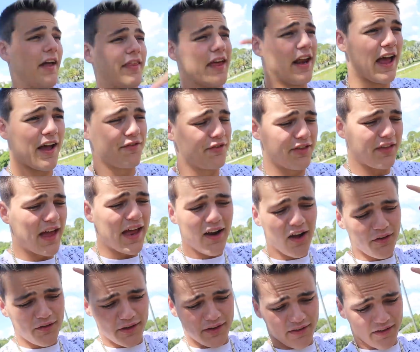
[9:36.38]
And then after that,
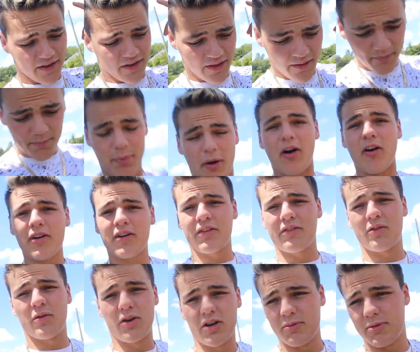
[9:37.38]
obviously the barn
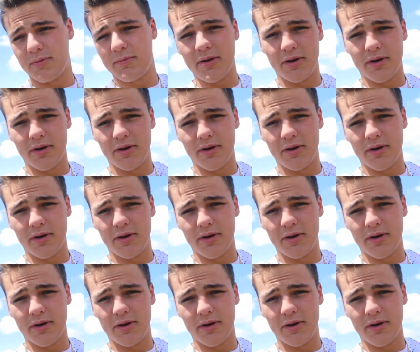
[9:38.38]
is going to be